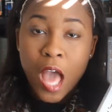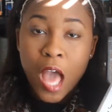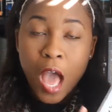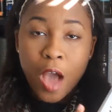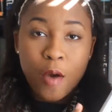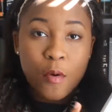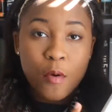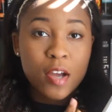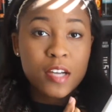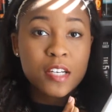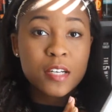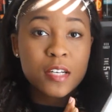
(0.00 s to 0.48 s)

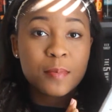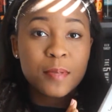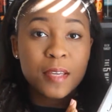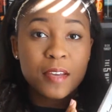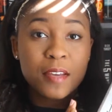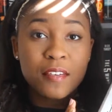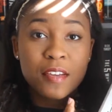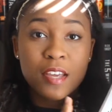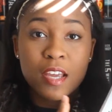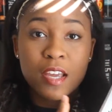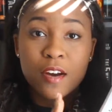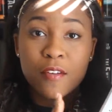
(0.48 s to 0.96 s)
I wound up
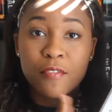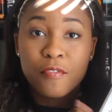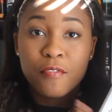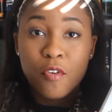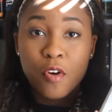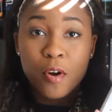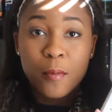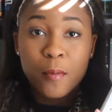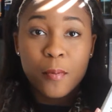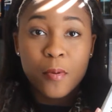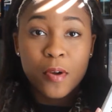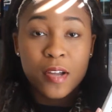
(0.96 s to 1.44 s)
giving it a
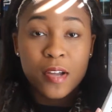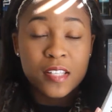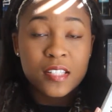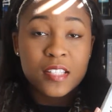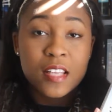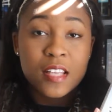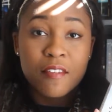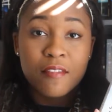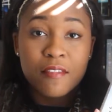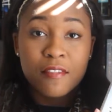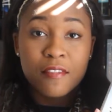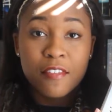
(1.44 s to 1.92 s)

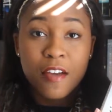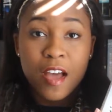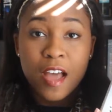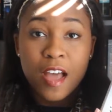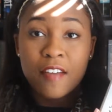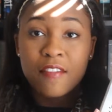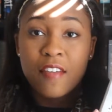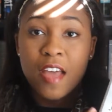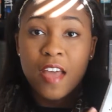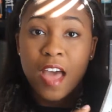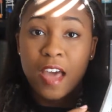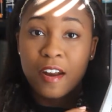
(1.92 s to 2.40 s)
4.75
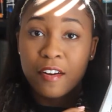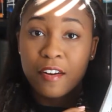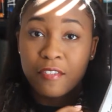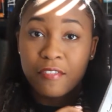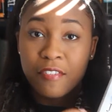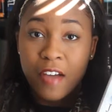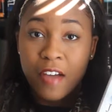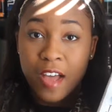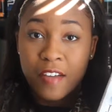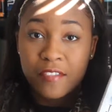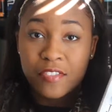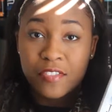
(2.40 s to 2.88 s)
out of
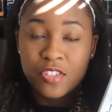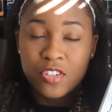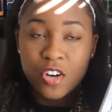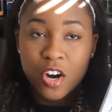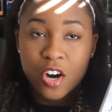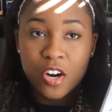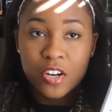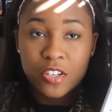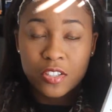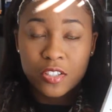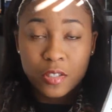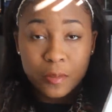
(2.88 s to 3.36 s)
5
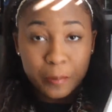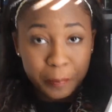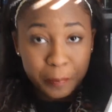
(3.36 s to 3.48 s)
stars.